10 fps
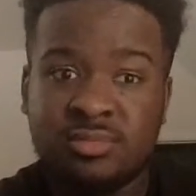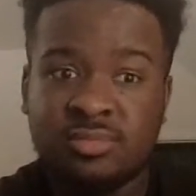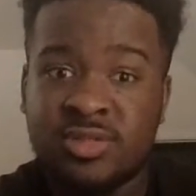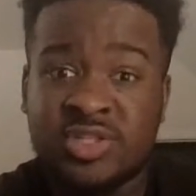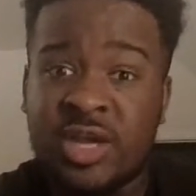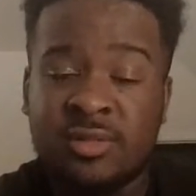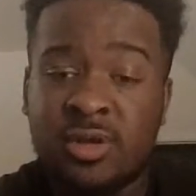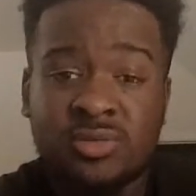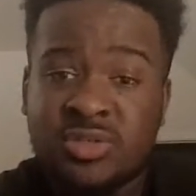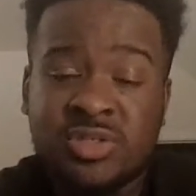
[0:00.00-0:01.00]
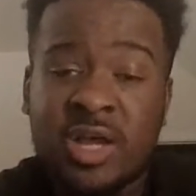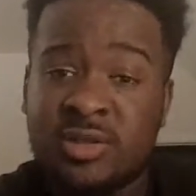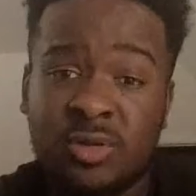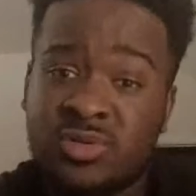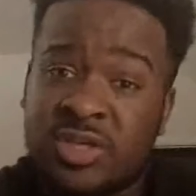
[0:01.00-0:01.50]

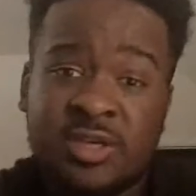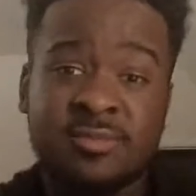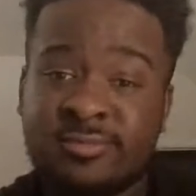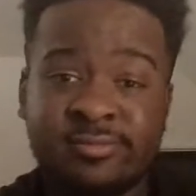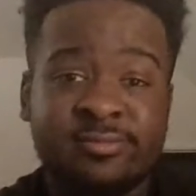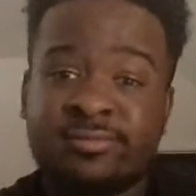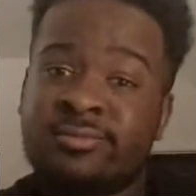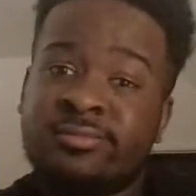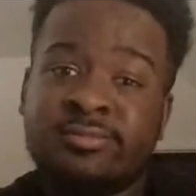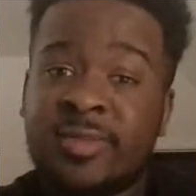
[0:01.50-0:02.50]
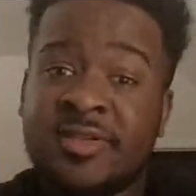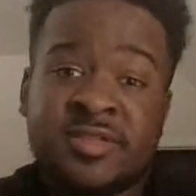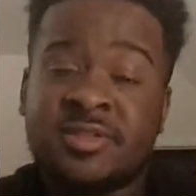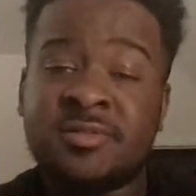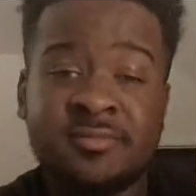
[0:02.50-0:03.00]
T'Challa, no ticket.
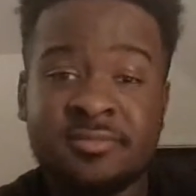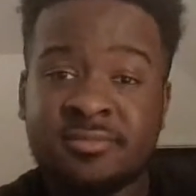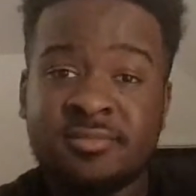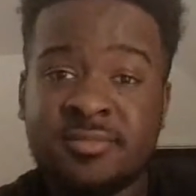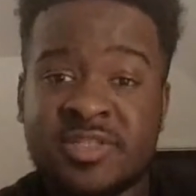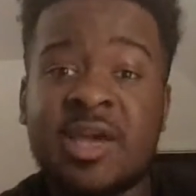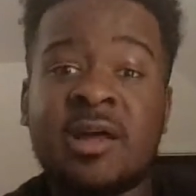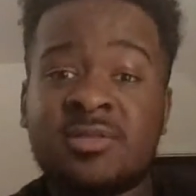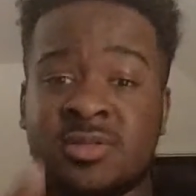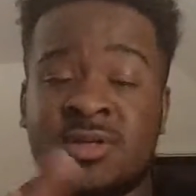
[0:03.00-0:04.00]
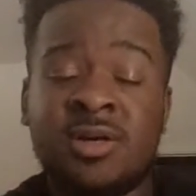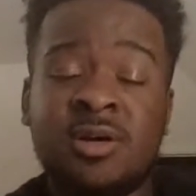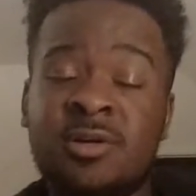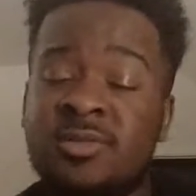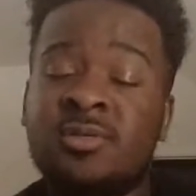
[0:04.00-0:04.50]
Basically. Shout out
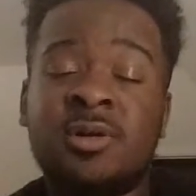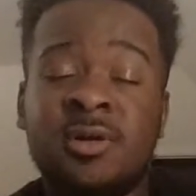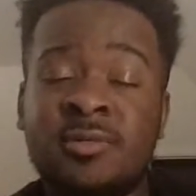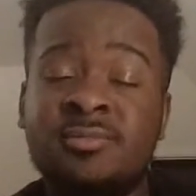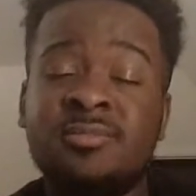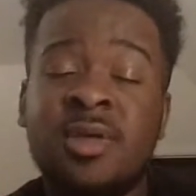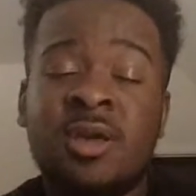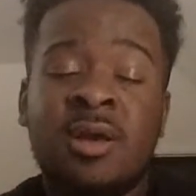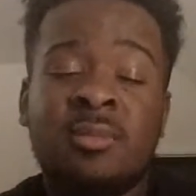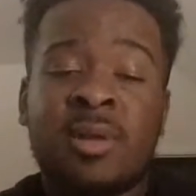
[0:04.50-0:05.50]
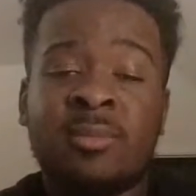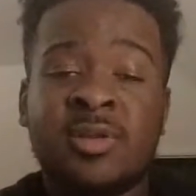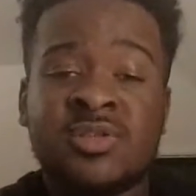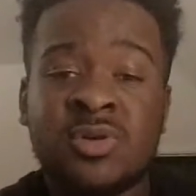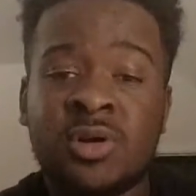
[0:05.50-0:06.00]
to my
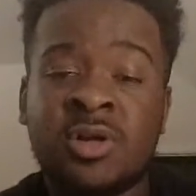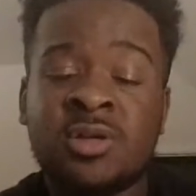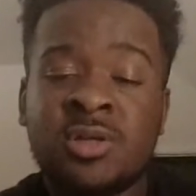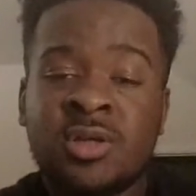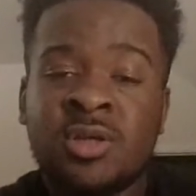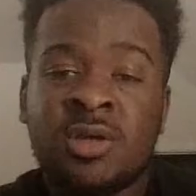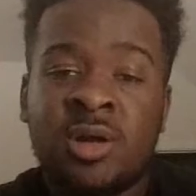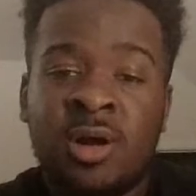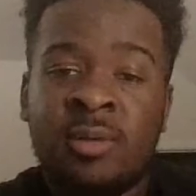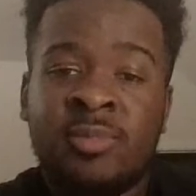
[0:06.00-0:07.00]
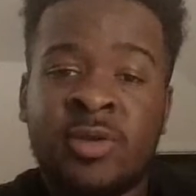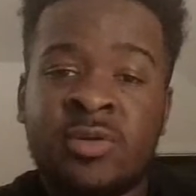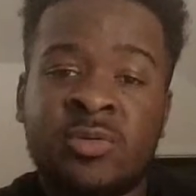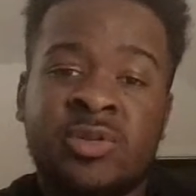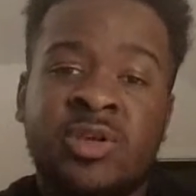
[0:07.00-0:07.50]
mentor, Be
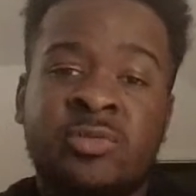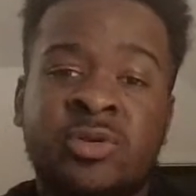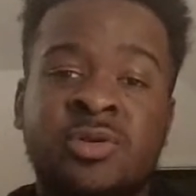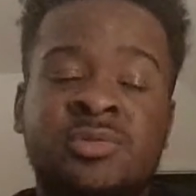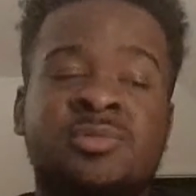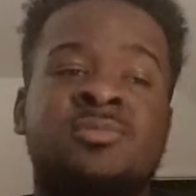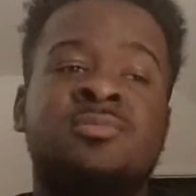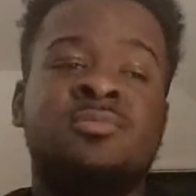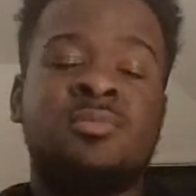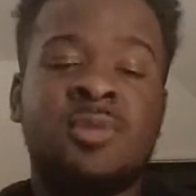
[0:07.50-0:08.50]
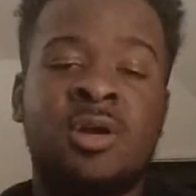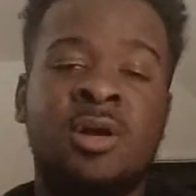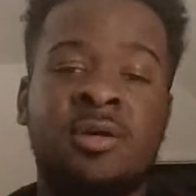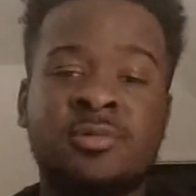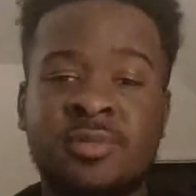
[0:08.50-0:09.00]
Real with D Real.
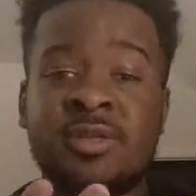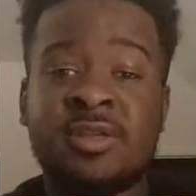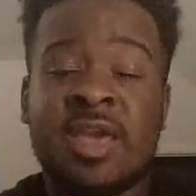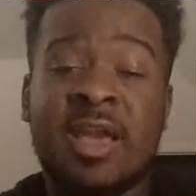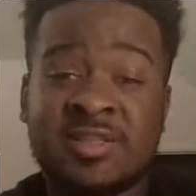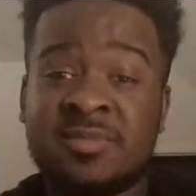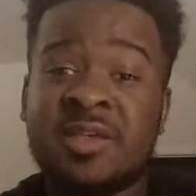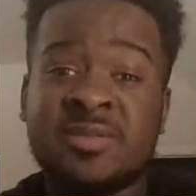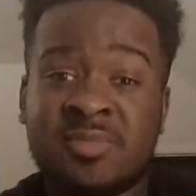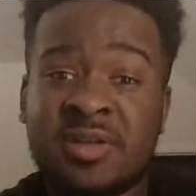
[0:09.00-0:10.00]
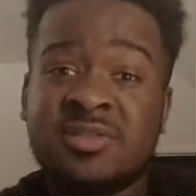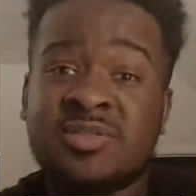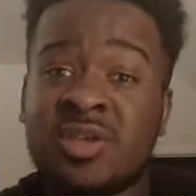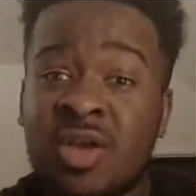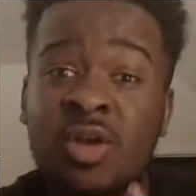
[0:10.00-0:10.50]
He actually makes the
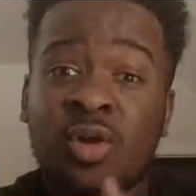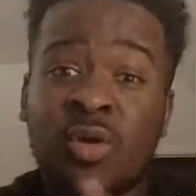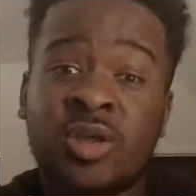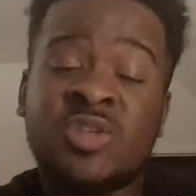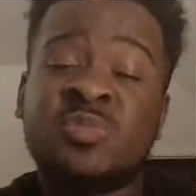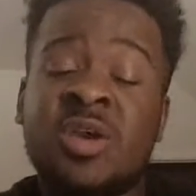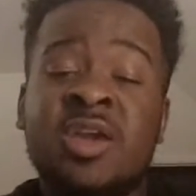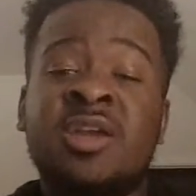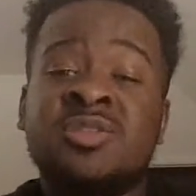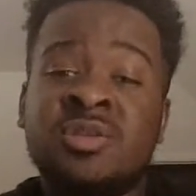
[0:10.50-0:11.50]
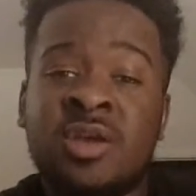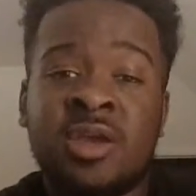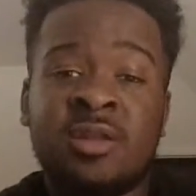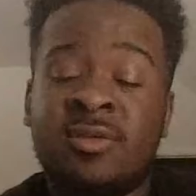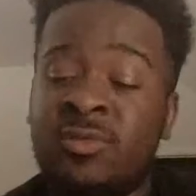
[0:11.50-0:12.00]
buttons. Go to his page,
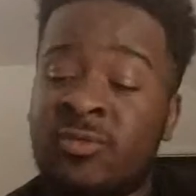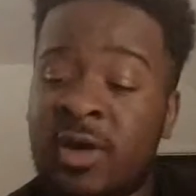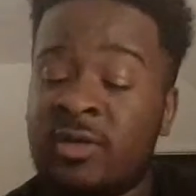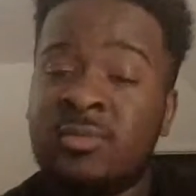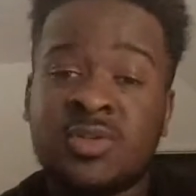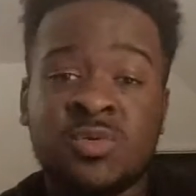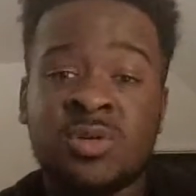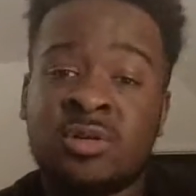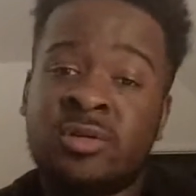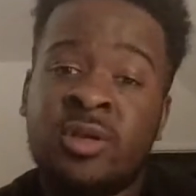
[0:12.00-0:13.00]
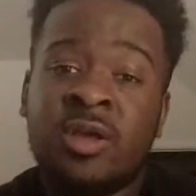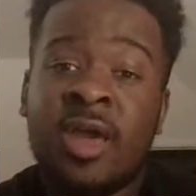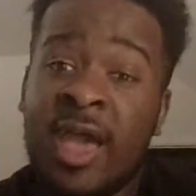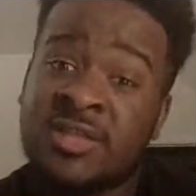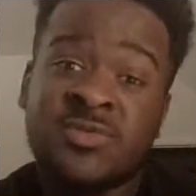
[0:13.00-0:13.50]
and if you follow him on Twitter,
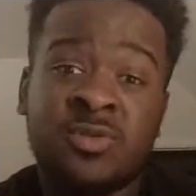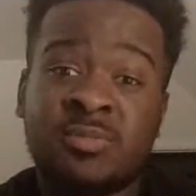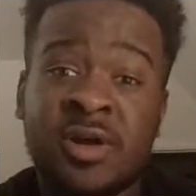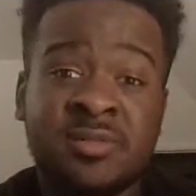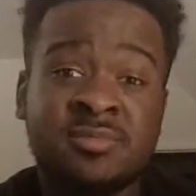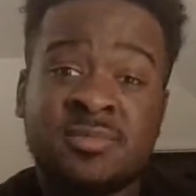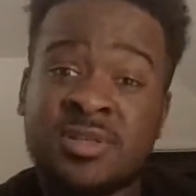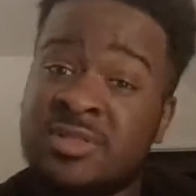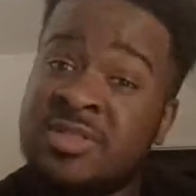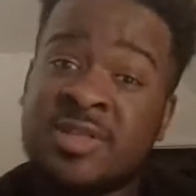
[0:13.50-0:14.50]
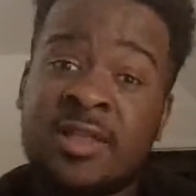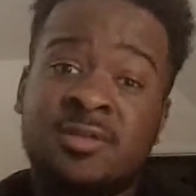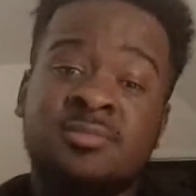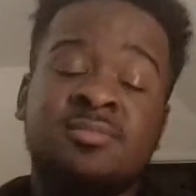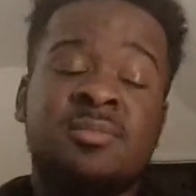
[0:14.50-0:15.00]
ask for a button, because he's selling them.